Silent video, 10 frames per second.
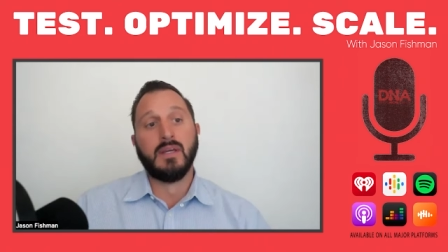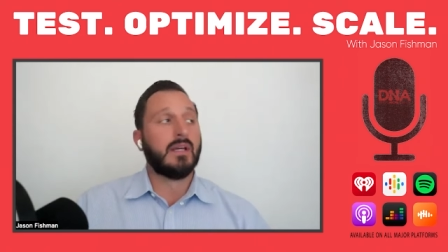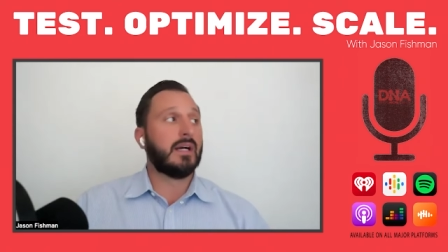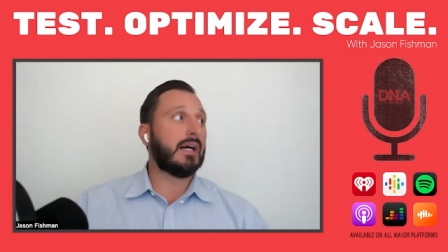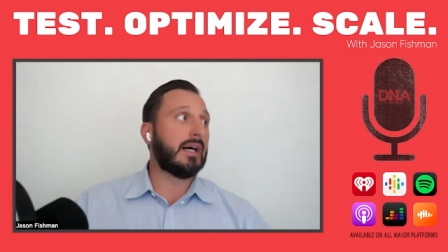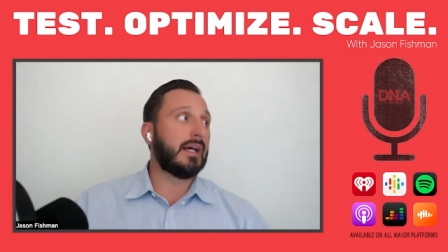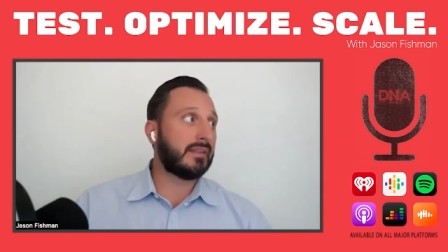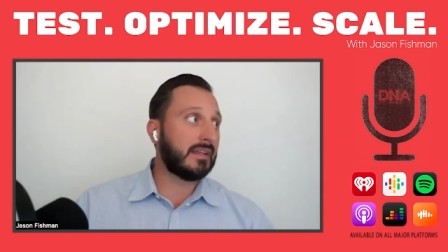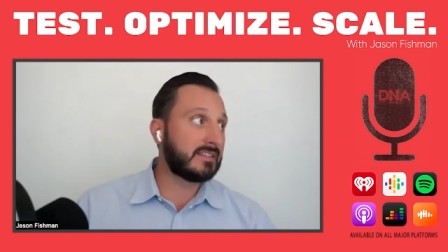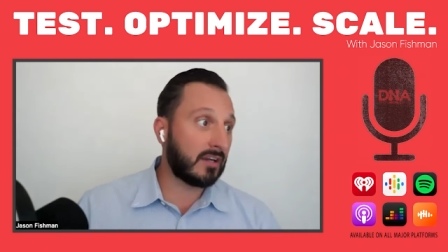uh,
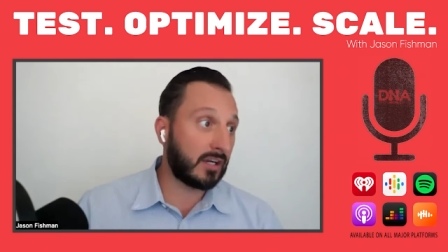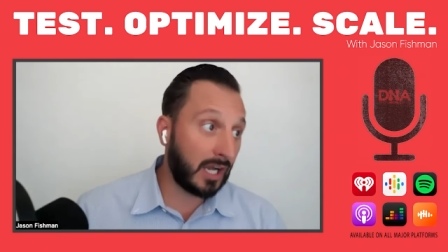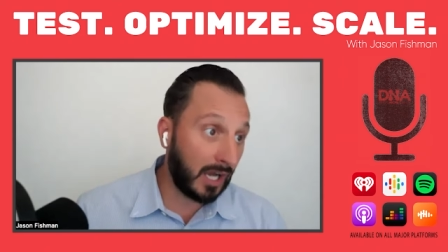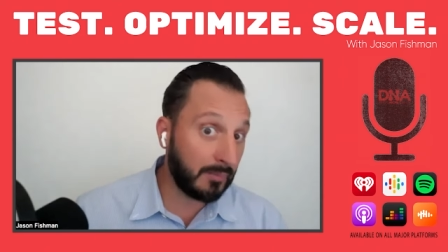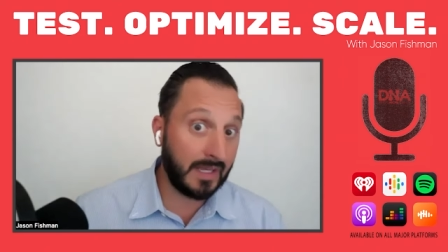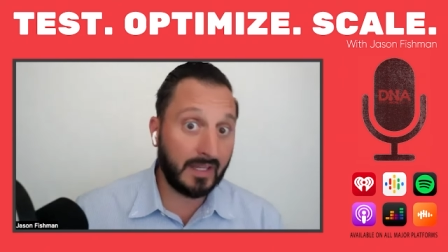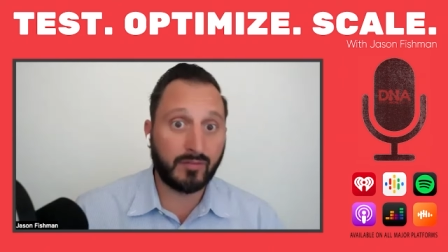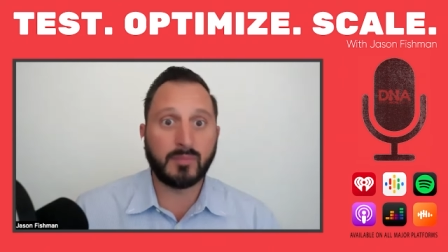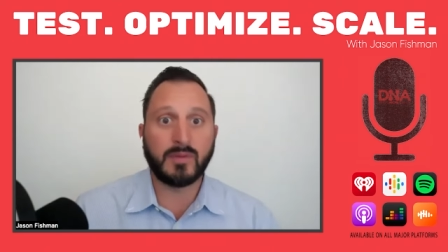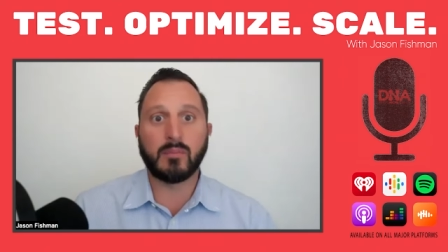things that are coming
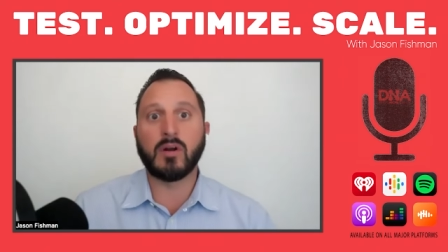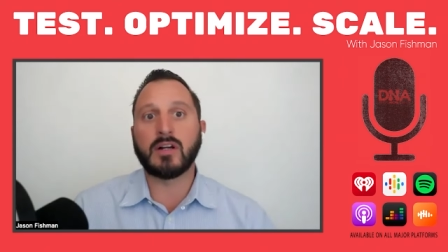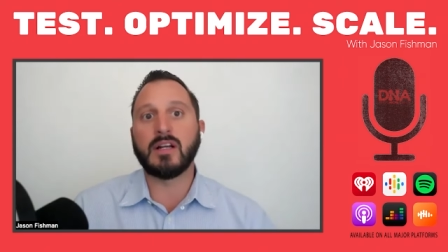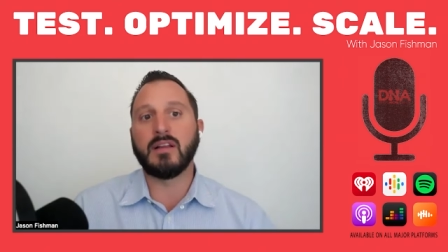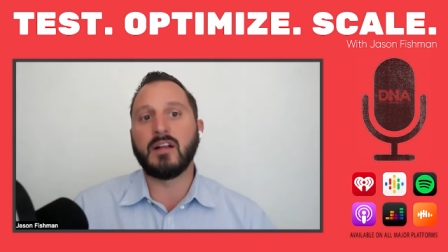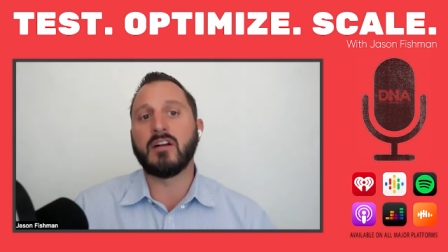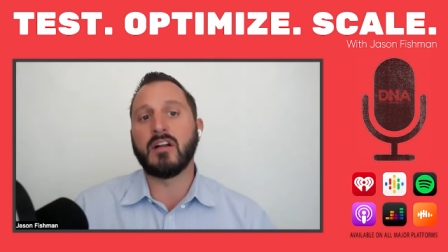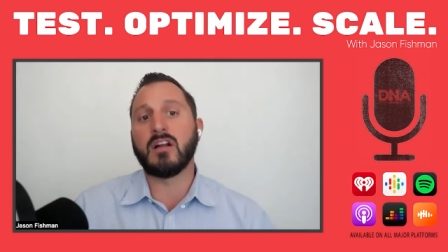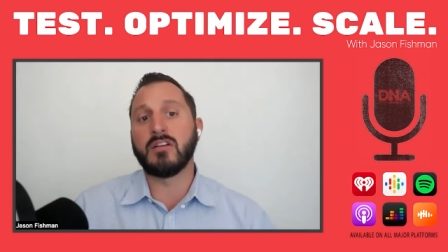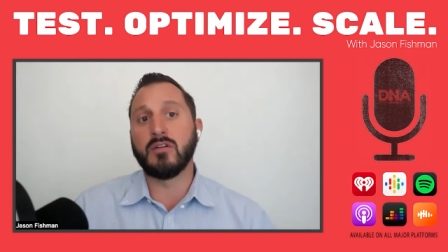from your marketing that you're
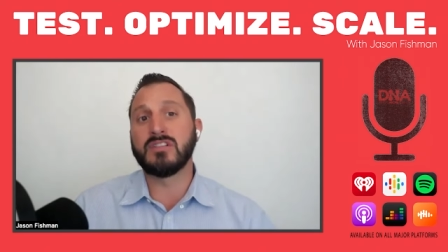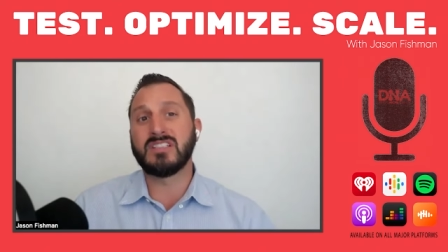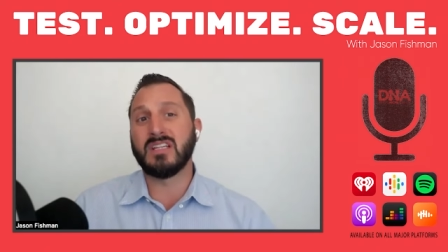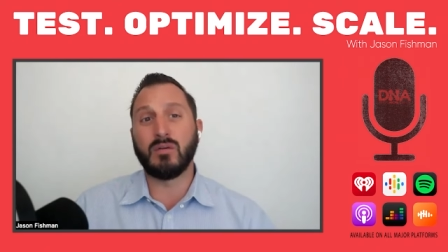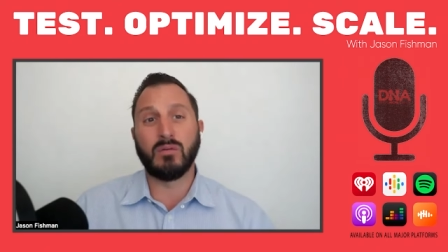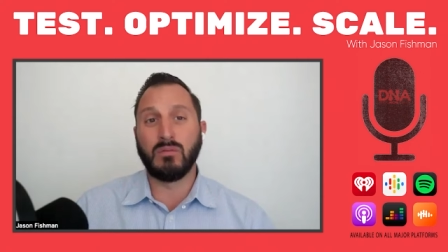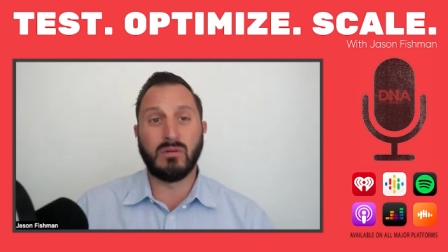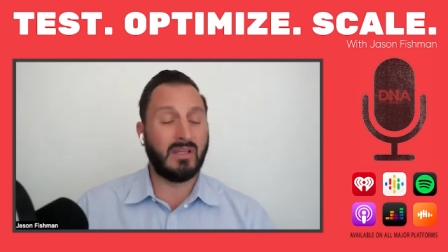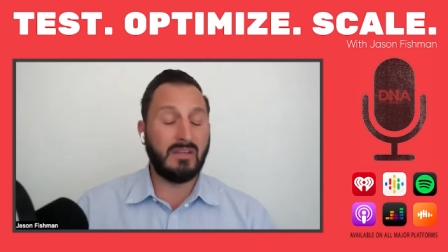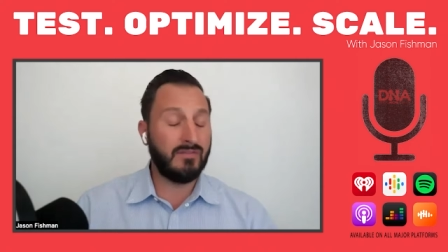not noticing
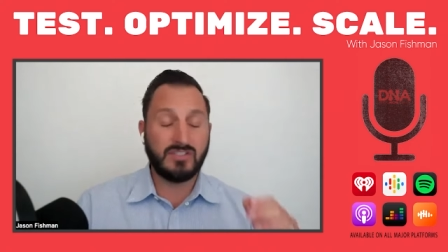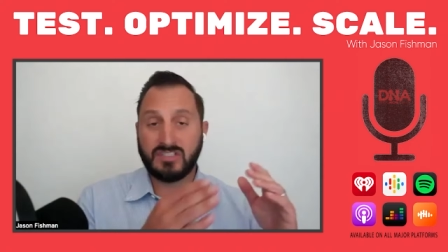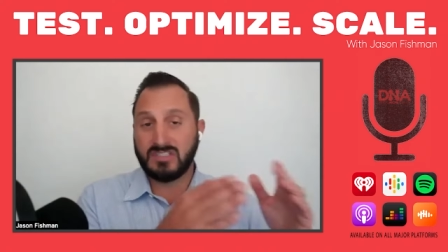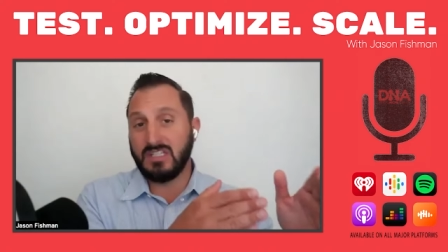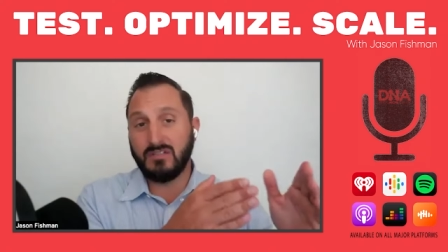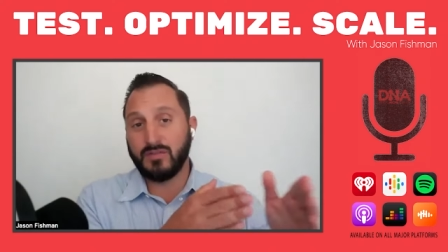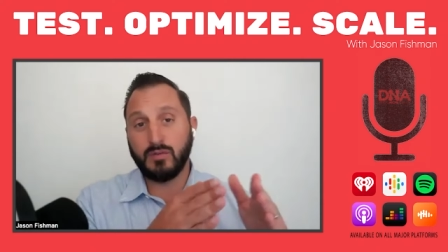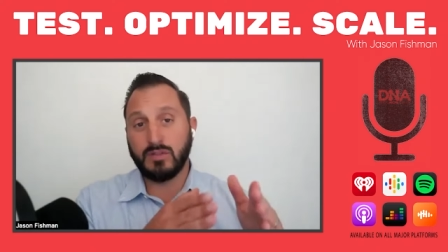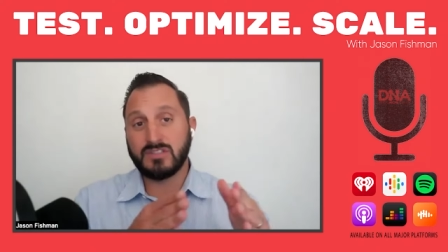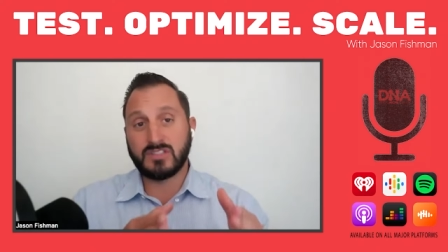even just the
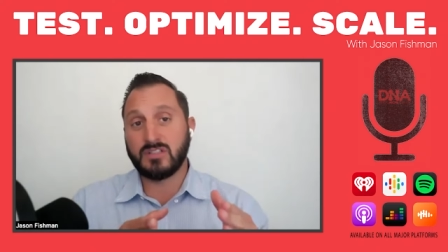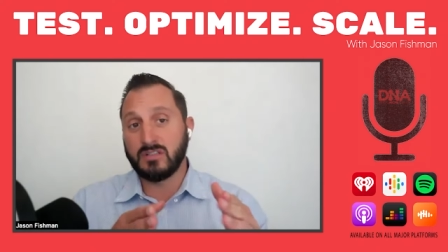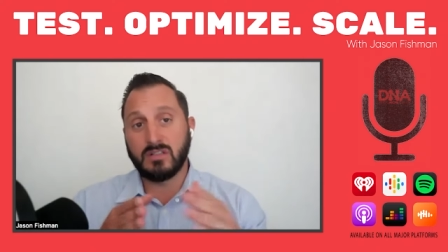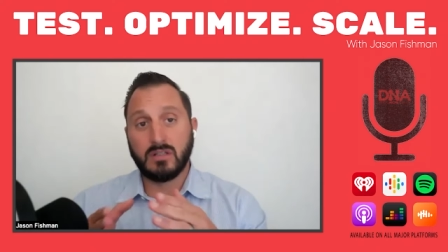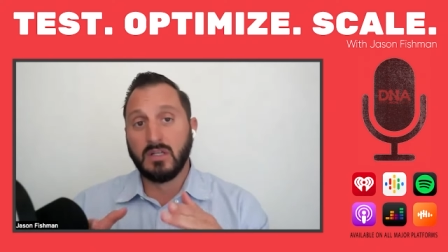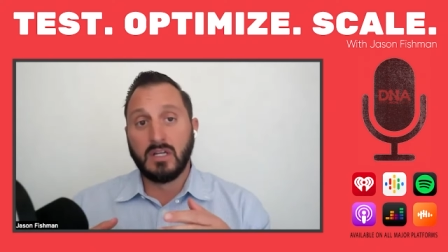influencer the